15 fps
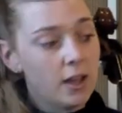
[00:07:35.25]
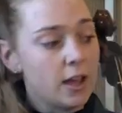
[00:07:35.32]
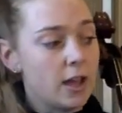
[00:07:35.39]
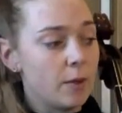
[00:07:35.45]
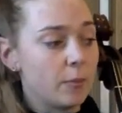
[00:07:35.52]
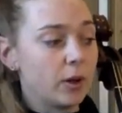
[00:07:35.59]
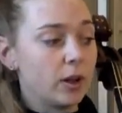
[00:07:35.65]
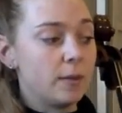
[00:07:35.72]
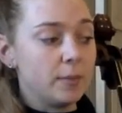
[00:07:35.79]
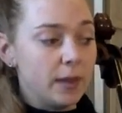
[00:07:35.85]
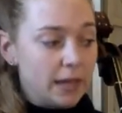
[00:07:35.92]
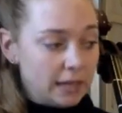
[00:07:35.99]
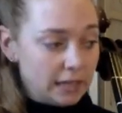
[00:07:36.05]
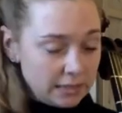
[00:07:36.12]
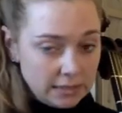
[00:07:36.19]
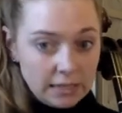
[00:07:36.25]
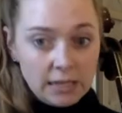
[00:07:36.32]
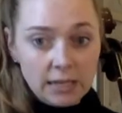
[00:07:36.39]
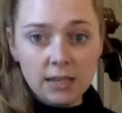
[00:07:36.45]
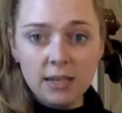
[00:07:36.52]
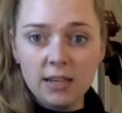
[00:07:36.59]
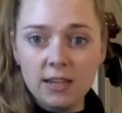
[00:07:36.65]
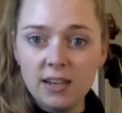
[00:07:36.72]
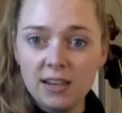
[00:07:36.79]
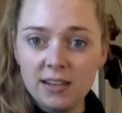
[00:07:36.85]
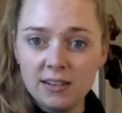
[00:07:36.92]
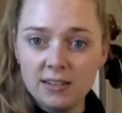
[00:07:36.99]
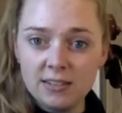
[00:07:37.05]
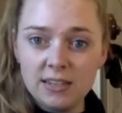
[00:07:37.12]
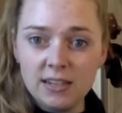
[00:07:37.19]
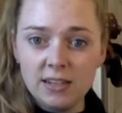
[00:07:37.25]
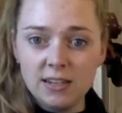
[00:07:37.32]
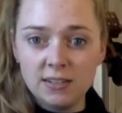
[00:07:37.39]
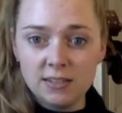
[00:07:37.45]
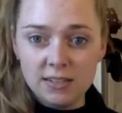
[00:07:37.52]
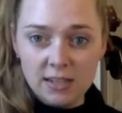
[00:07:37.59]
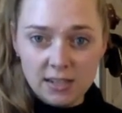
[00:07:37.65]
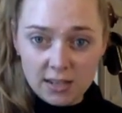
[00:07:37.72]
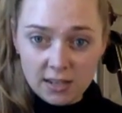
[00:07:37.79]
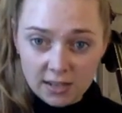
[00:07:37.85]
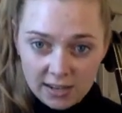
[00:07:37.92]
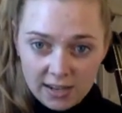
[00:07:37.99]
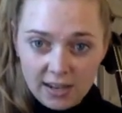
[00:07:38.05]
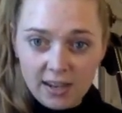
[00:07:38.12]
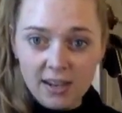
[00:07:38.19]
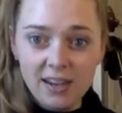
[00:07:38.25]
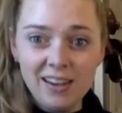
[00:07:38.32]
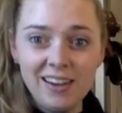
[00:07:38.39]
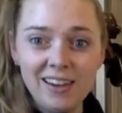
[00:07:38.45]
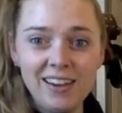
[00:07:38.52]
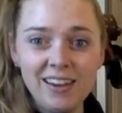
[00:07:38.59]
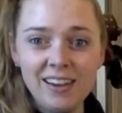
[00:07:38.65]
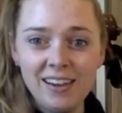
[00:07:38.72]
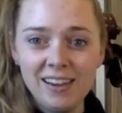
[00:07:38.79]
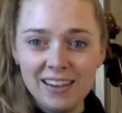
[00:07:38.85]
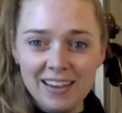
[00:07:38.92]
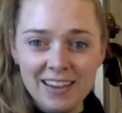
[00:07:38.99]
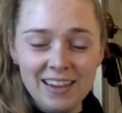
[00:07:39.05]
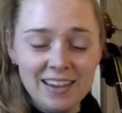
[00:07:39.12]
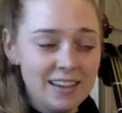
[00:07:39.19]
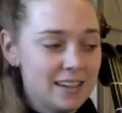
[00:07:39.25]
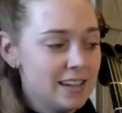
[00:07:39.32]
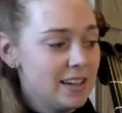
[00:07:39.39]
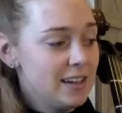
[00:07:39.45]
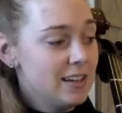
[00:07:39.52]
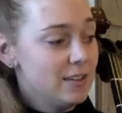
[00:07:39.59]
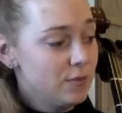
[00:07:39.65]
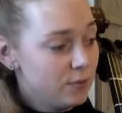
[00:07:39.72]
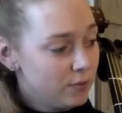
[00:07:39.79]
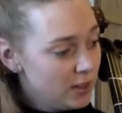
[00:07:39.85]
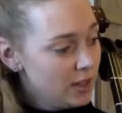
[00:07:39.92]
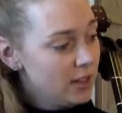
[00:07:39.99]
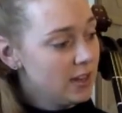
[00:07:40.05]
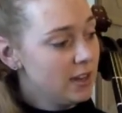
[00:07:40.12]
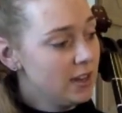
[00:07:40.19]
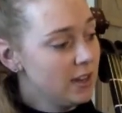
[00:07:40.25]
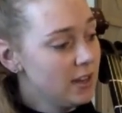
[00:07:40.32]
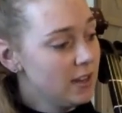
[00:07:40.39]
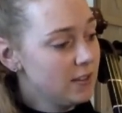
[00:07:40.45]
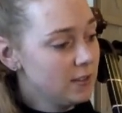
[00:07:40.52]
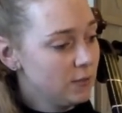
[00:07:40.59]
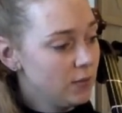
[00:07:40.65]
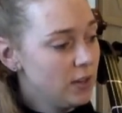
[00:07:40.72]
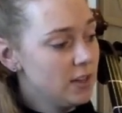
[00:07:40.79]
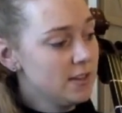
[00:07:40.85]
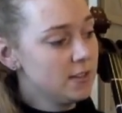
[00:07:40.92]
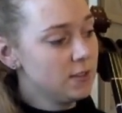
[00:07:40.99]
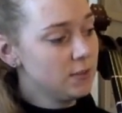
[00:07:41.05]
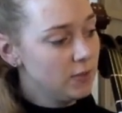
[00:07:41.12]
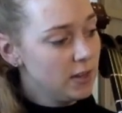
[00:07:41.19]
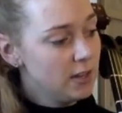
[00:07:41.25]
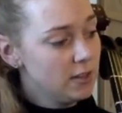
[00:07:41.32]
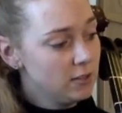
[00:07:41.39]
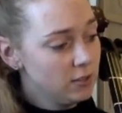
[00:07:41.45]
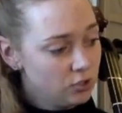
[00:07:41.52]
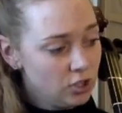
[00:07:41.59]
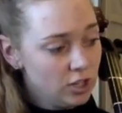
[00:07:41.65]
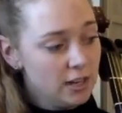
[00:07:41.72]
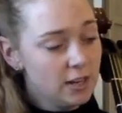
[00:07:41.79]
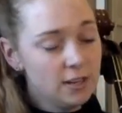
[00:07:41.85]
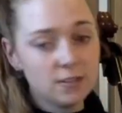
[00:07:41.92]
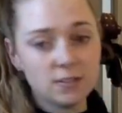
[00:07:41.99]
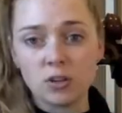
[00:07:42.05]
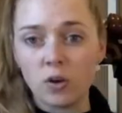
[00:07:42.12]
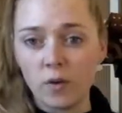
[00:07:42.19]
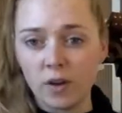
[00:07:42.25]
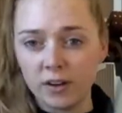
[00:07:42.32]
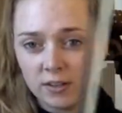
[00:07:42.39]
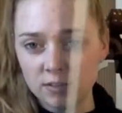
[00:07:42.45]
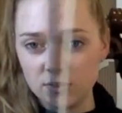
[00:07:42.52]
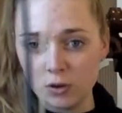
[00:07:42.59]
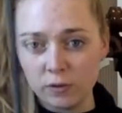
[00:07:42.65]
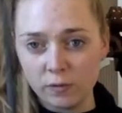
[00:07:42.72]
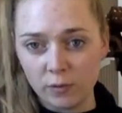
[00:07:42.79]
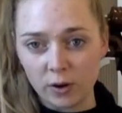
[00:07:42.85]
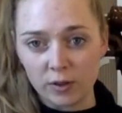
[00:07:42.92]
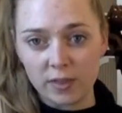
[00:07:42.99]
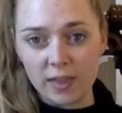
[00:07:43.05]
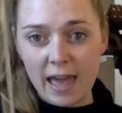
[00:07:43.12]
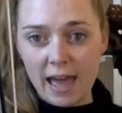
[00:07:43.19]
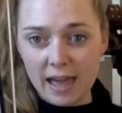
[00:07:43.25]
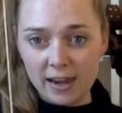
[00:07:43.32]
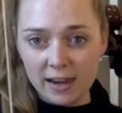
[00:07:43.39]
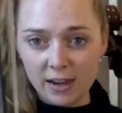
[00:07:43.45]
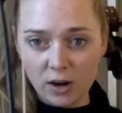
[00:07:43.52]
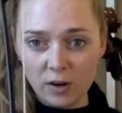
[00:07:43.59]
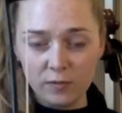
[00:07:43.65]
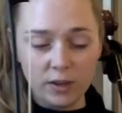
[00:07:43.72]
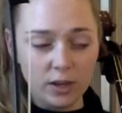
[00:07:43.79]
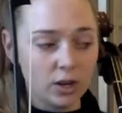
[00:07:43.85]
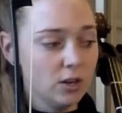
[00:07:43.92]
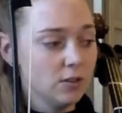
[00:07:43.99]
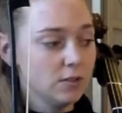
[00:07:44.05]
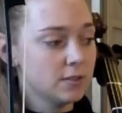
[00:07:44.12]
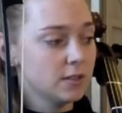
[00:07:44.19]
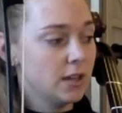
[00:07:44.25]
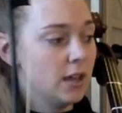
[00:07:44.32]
and we're going to play D, D, D, E, E, E, F, F, F, G, so on and so forth, adding our fingers